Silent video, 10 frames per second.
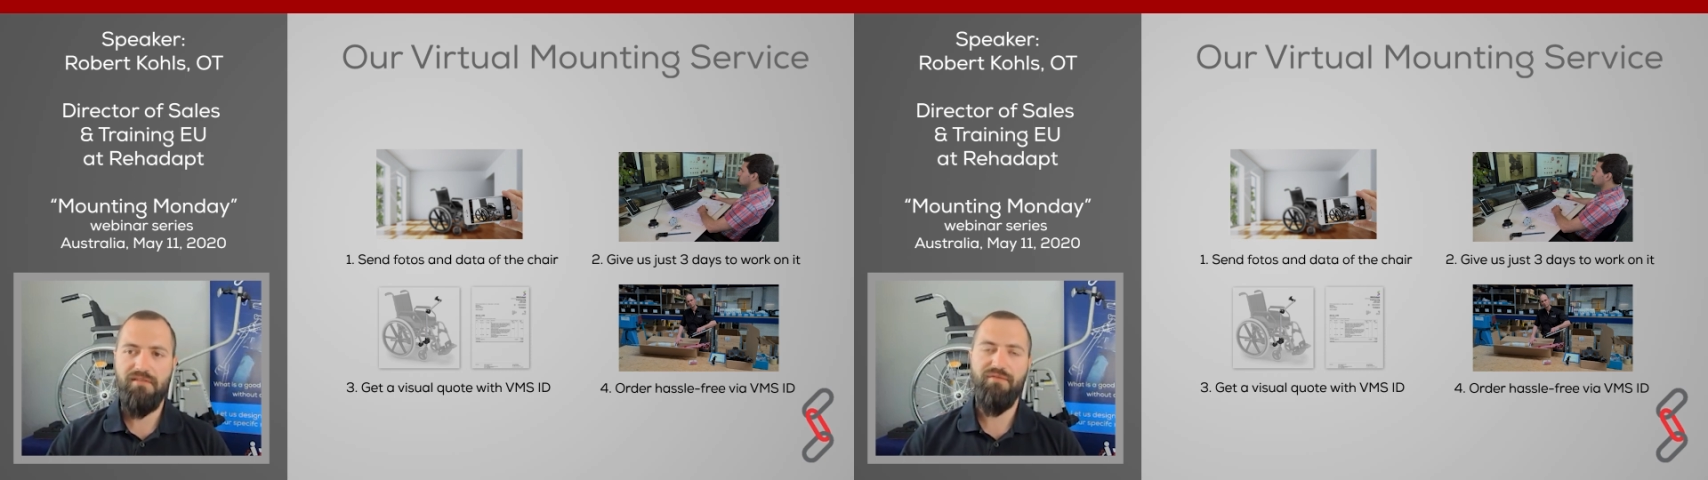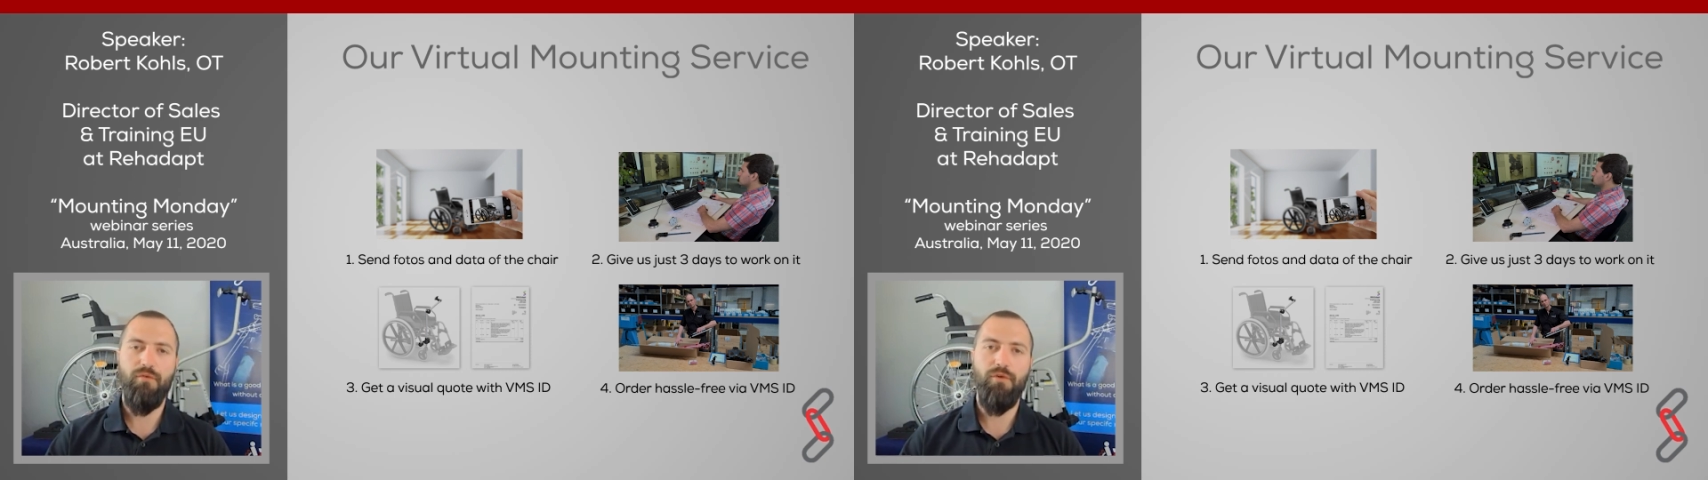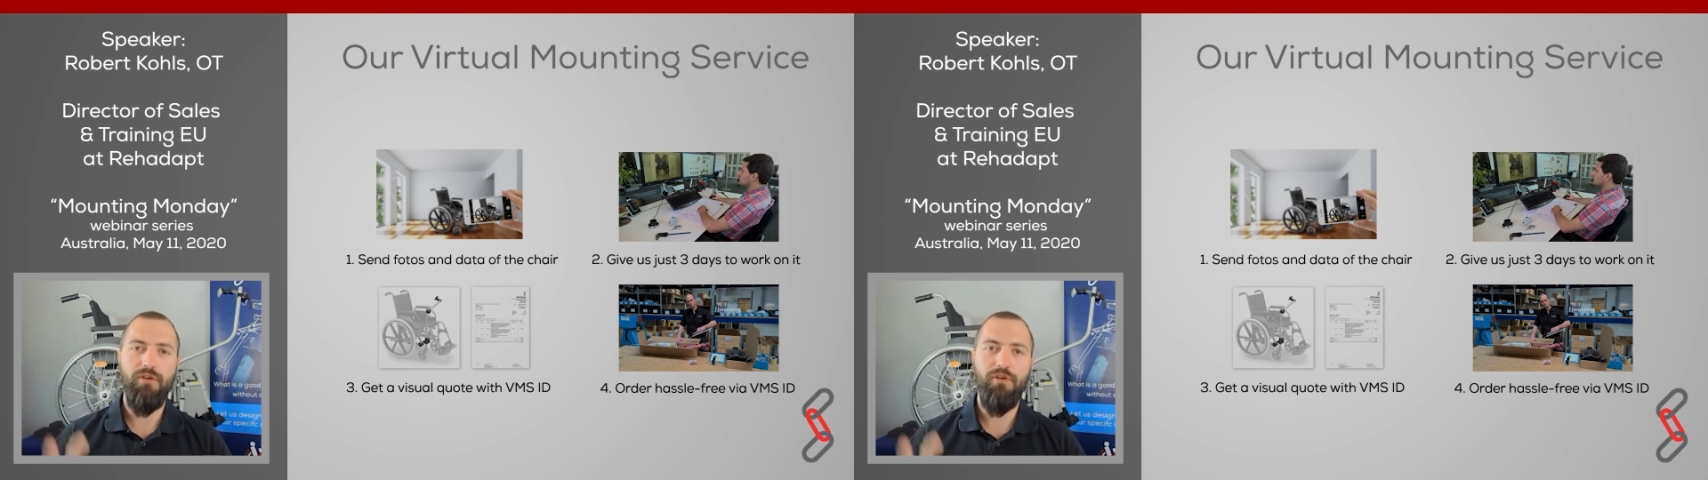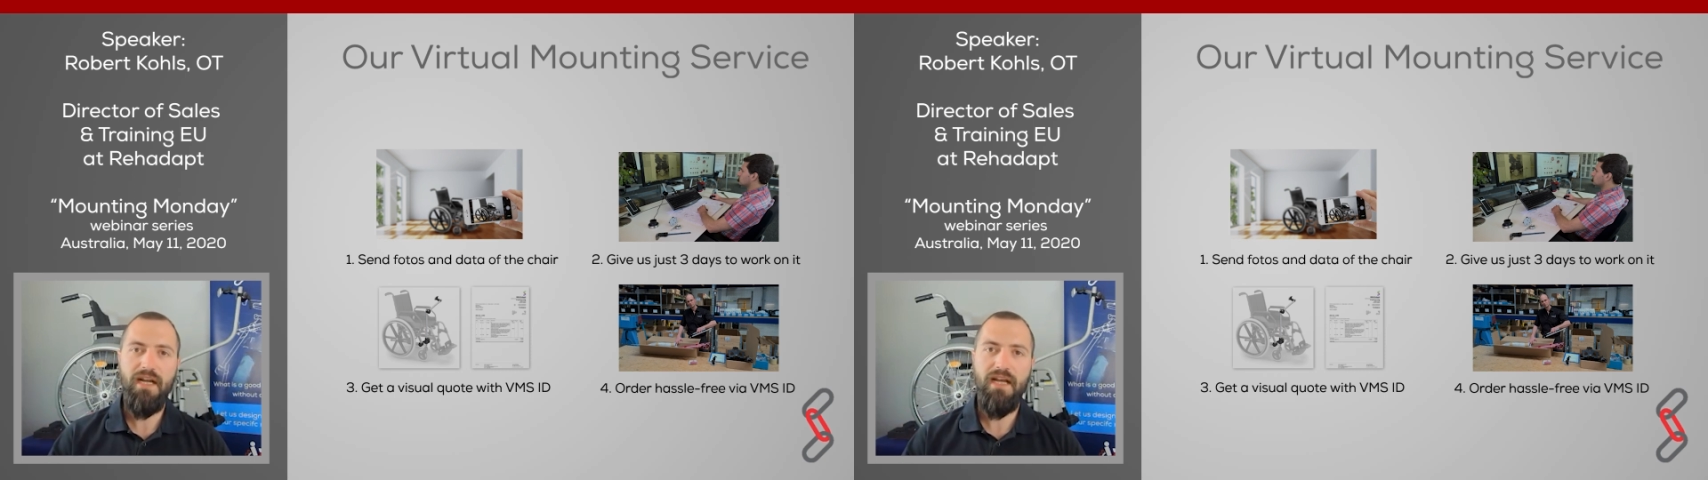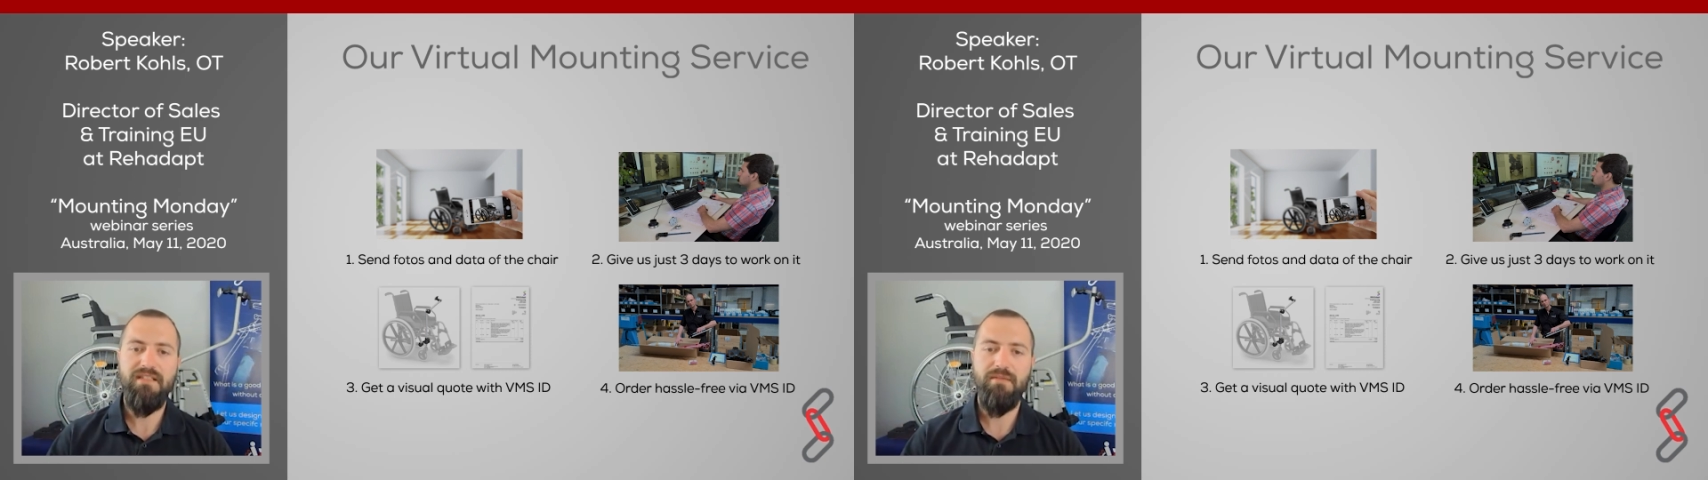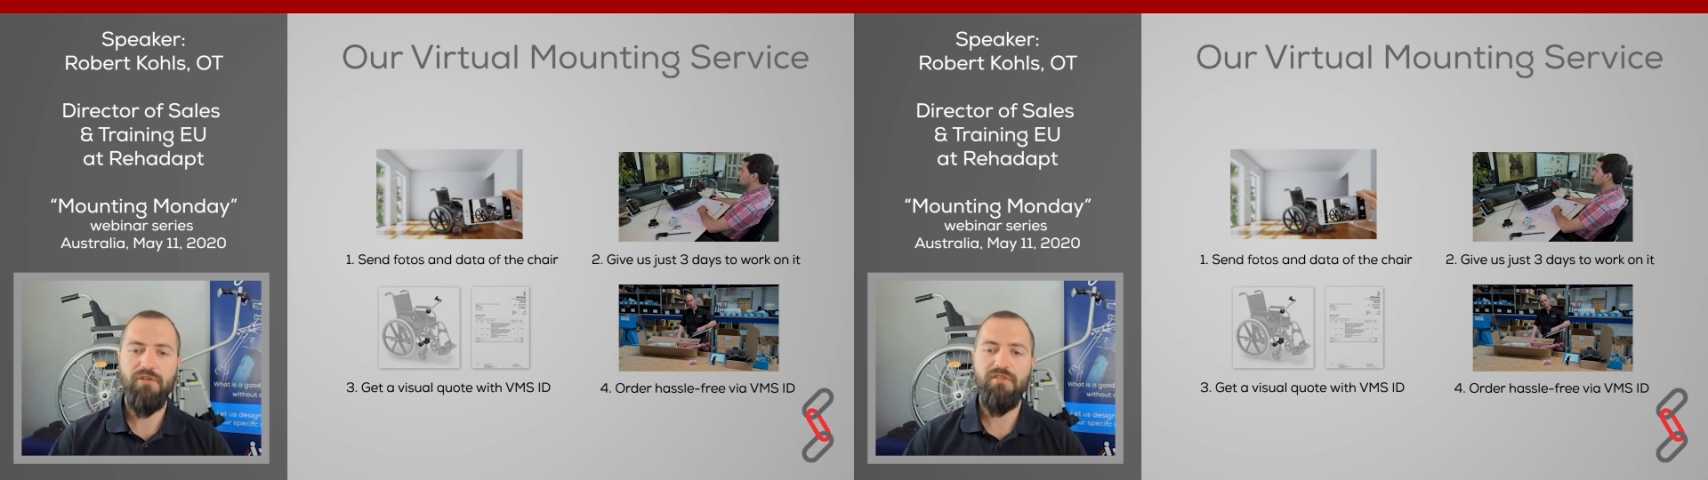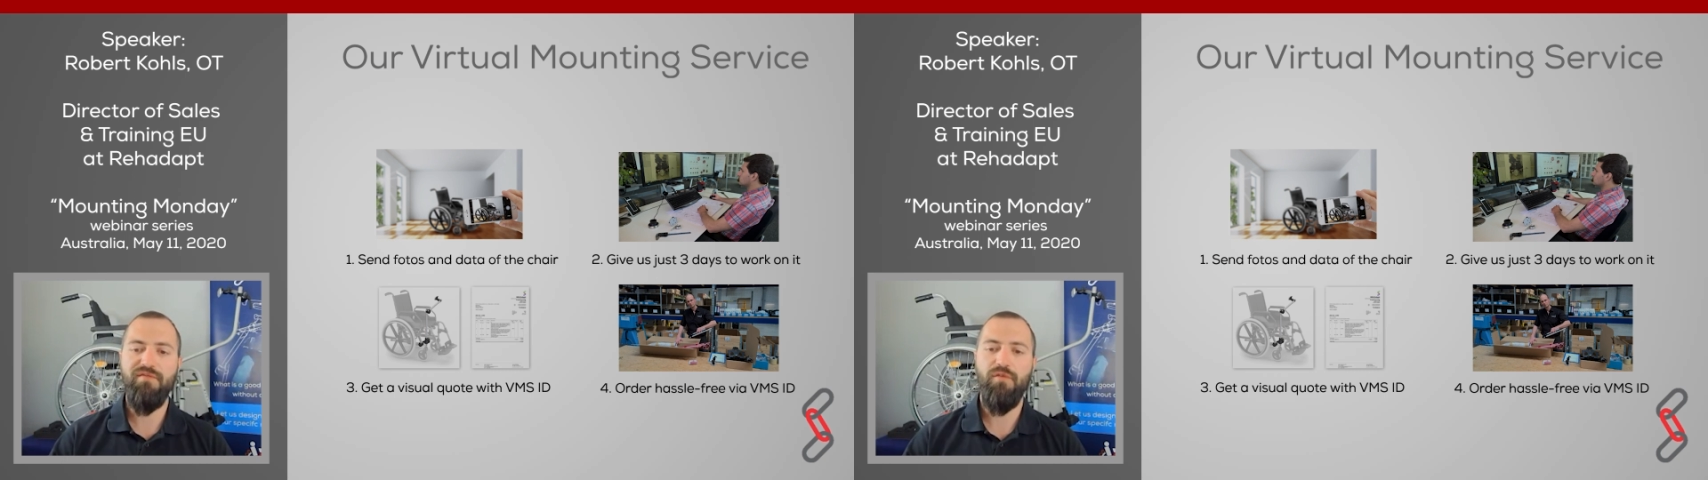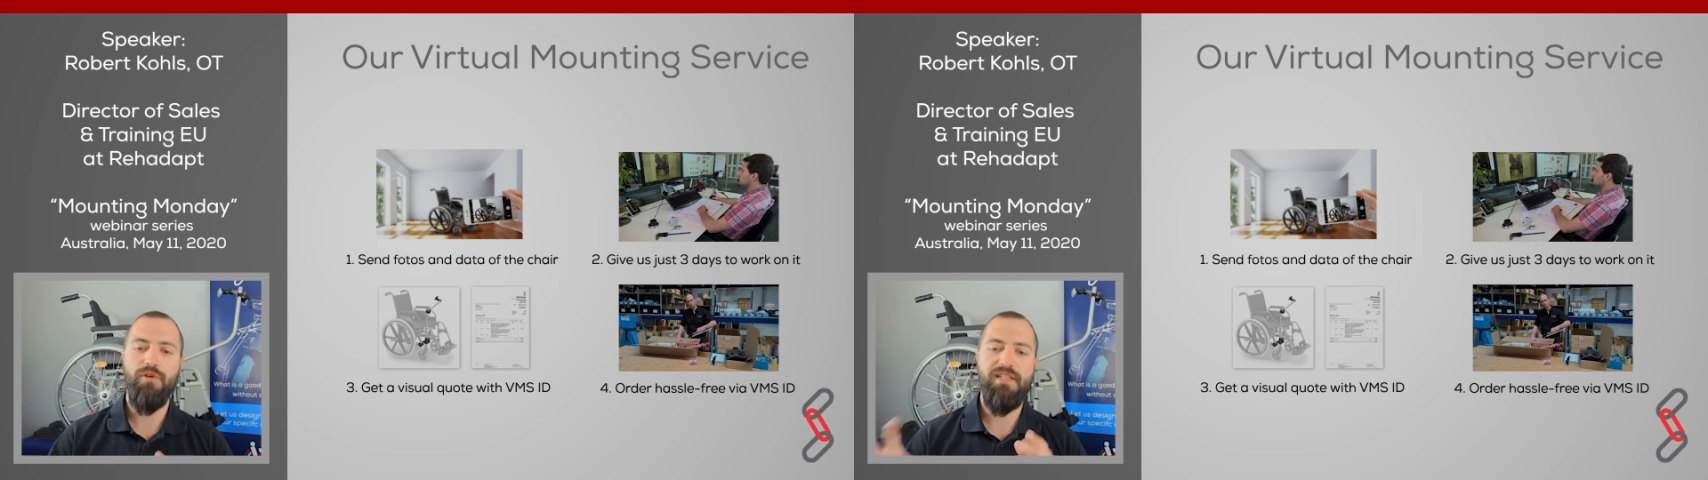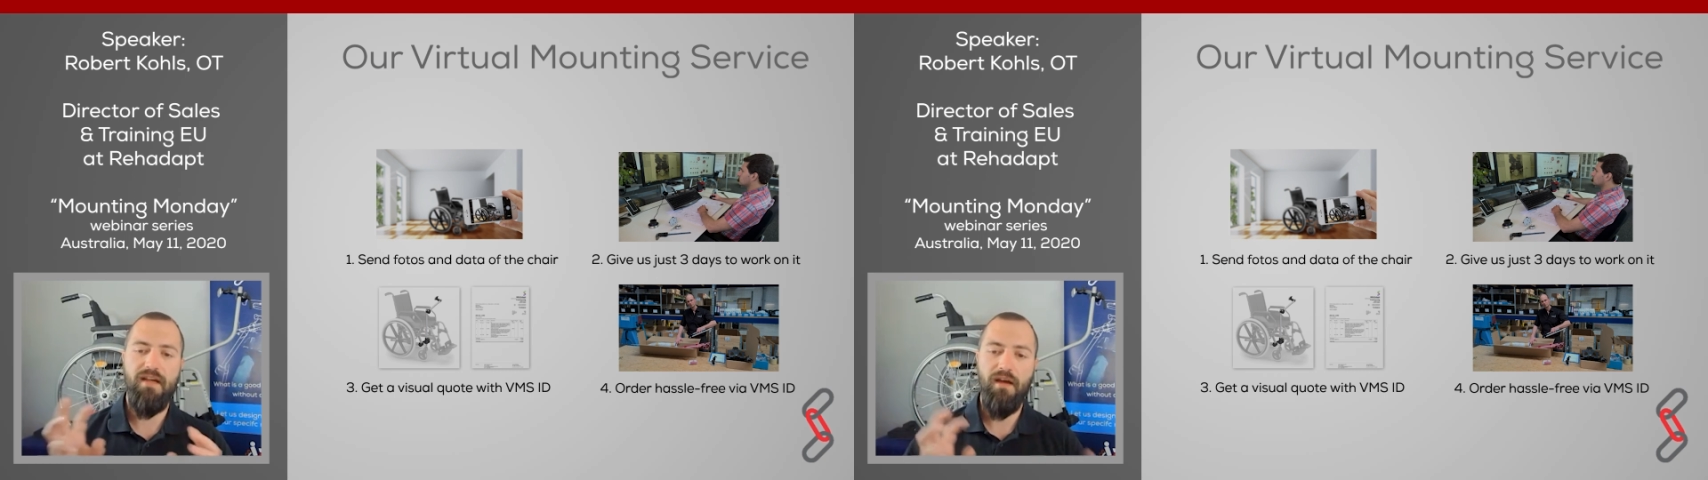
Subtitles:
for your customer for his